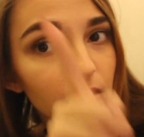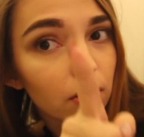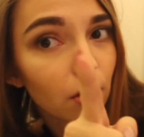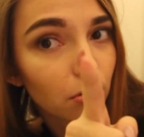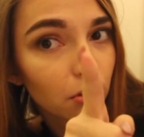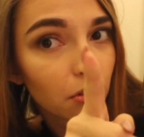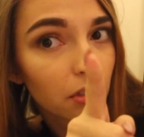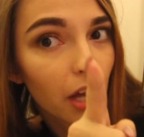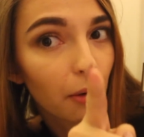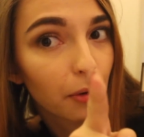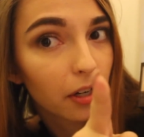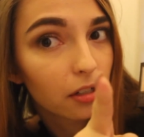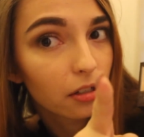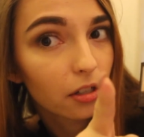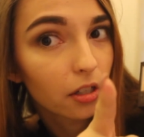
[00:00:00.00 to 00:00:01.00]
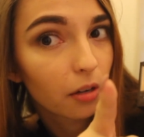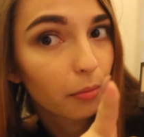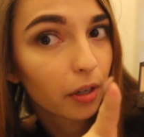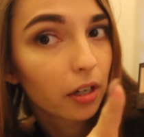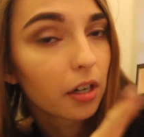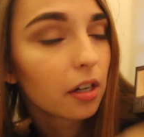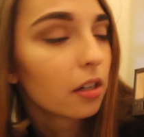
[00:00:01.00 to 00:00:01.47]
Don't use that one as a
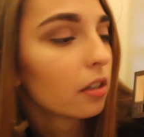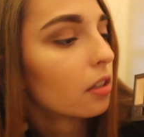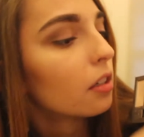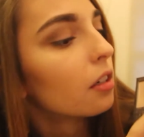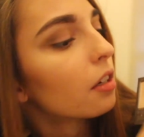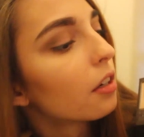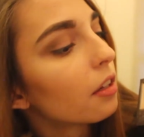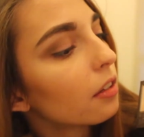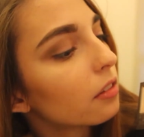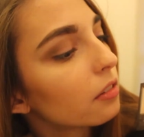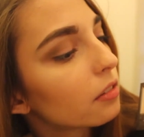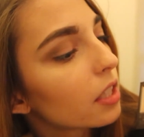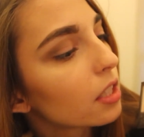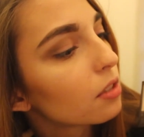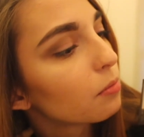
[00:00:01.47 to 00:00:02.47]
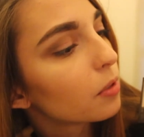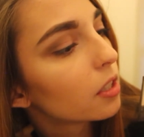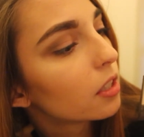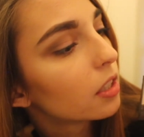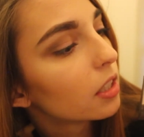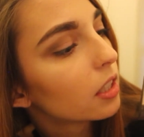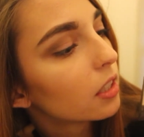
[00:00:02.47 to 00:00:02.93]
shimmer. This
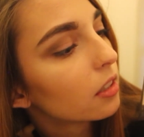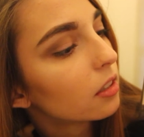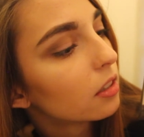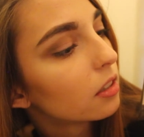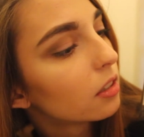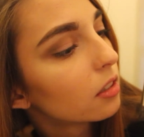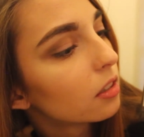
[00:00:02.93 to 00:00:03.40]
one.